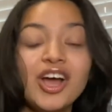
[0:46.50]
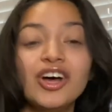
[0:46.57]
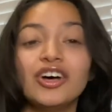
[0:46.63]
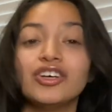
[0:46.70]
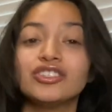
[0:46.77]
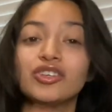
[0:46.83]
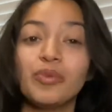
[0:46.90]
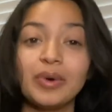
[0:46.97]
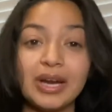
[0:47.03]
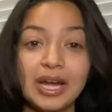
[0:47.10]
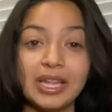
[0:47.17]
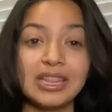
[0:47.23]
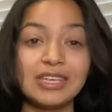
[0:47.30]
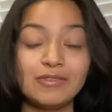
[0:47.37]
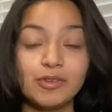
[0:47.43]
So when I
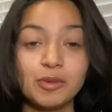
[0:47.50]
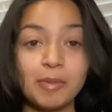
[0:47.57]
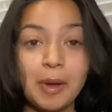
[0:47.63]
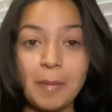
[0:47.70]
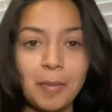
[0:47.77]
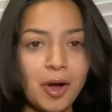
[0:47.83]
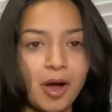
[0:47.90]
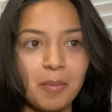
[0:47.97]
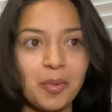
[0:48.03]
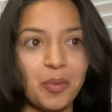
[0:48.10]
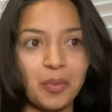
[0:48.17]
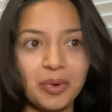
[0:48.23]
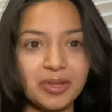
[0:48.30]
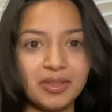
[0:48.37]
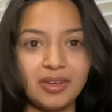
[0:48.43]
lived with my mom,
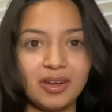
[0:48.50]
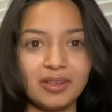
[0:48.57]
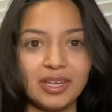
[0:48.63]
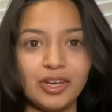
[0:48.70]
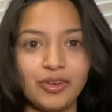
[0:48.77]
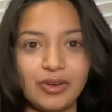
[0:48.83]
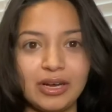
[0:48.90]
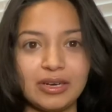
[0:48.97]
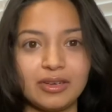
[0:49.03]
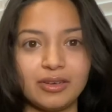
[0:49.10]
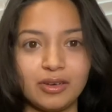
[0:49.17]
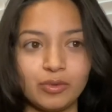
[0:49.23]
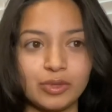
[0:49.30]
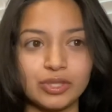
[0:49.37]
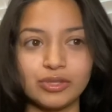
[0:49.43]
really all I knew how to
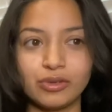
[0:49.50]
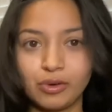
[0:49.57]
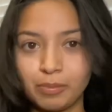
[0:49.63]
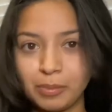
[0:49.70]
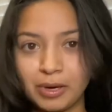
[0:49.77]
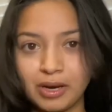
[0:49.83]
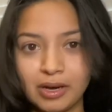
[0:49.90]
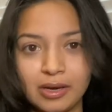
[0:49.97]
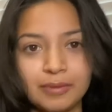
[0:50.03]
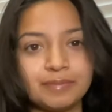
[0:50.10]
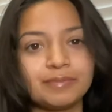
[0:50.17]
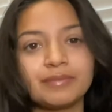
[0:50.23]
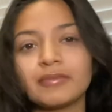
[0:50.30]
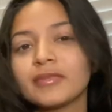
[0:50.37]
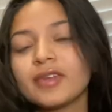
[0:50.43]
cook was sopa,
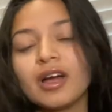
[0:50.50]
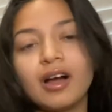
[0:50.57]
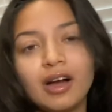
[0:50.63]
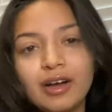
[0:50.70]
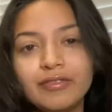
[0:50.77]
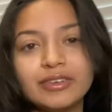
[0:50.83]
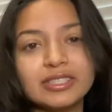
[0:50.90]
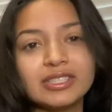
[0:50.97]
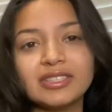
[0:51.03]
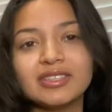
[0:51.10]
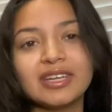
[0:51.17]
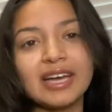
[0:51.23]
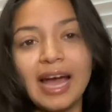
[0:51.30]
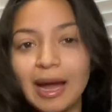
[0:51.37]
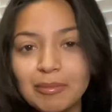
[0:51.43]
obviously
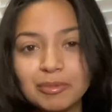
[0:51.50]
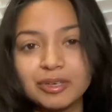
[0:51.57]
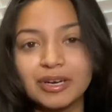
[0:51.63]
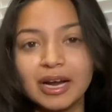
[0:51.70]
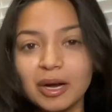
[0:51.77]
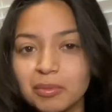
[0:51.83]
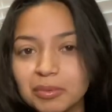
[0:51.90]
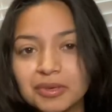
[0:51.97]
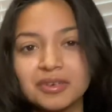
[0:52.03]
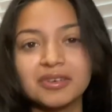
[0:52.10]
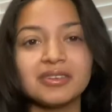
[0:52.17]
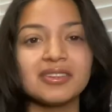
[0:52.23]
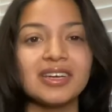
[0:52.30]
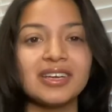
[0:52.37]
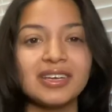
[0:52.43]
like hamburger helper,
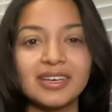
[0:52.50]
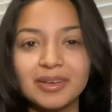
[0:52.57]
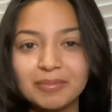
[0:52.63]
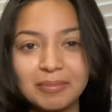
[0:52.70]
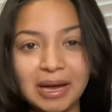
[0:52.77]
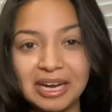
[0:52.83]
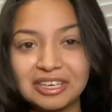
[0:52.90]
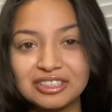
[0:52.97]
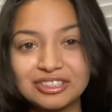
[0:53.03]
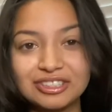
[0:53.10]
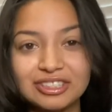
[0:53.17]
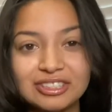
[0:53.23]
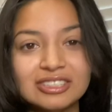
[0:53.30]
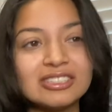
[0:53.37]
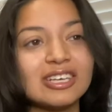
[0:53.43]
like mac and
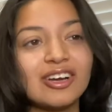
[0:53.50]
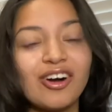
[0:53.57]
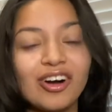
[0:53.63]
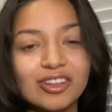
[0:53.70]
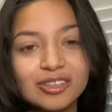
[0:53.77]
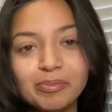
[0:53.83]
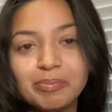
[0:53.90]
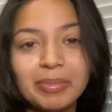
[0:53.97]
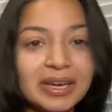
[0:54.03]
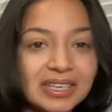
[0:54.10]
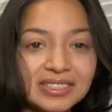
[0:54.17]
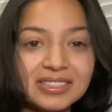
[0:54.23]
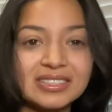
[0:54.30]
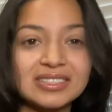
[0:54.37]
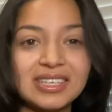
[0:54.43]
cheese, like all the
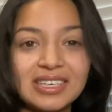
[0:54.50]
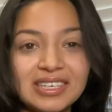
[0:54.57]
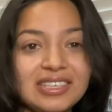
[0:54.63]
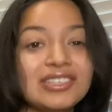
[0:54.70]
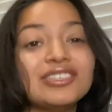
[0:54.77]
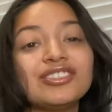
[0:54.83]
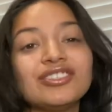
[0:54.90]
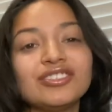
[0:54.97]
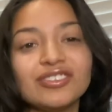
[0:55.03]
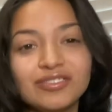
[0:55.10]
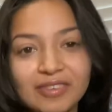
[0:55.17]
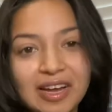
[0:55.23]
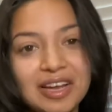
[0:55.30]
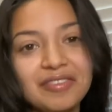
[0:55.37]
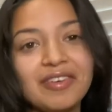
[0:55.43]
basics I needed to
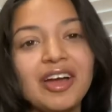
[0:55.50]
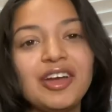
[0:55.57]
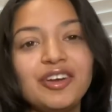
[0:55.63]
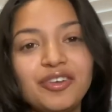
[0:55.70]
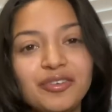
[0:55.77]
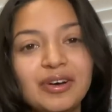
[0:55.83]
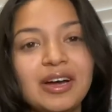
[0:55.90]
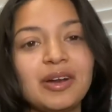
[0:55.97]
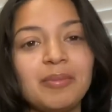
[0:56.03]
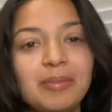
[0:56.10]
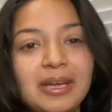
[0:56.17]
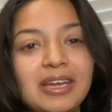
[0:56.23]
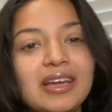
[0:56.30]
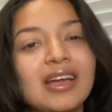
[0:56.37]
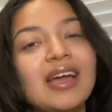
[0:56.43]
survive, I knew how to make.